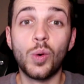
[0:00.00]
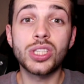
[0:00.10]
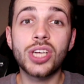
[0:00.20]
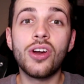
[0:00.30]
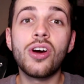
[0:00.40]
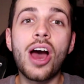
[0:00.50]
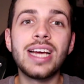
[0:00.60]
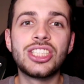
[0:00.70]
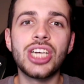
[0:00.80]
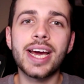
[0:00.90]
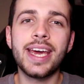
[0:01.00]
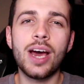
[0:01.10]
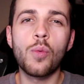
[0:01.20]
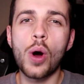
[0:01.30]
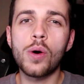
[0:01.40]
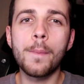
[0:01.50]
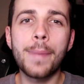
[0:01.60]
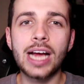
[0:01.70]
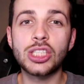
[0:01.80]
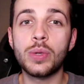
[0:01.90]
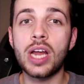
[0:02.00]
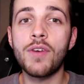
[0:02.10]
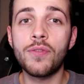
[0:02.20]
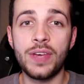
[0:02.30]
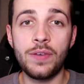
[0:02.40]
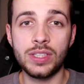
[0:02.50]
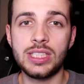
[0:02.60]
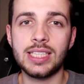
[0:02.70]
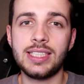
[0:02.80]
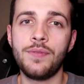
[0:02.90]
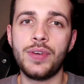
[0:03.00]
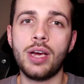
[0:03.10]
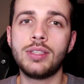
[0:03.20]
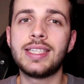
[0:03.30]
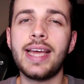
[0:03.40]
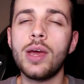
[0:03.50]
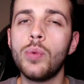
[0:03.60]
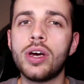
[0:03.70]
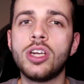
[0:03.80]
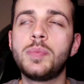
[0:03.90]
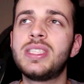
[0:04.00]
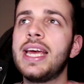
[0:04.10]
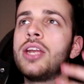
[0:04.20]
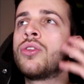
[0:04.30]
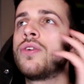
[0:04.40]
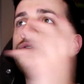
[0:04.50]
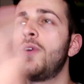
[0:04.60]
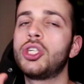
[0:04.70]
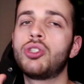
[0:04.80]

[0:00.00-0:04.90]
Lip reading: What's going on, guys? Jack here and welcome back to another FIFA 16 video. Today we're going to be taking on the FUT